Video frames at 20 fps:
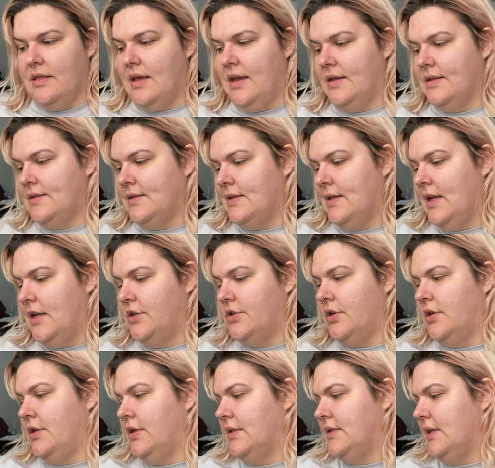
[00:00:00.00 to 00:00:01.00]
this,
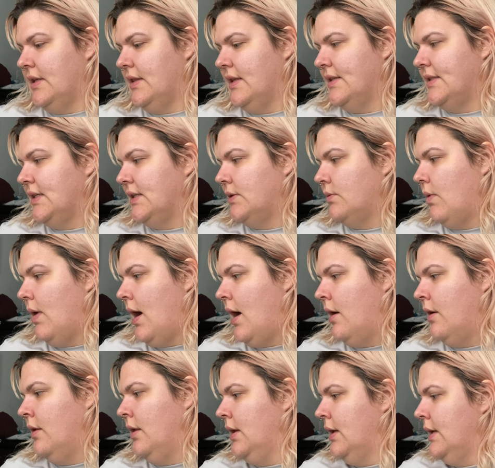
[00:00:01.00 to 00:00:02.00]
introducing this as
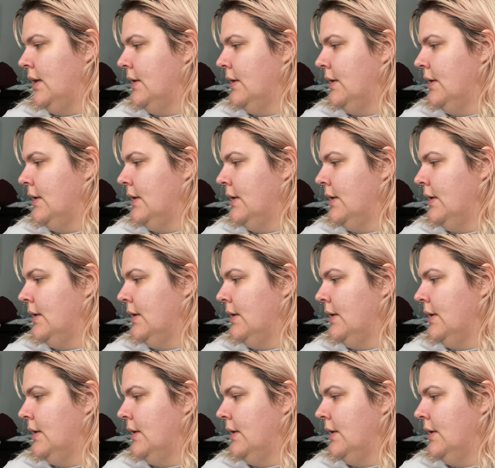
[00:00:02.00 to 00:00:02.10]
well.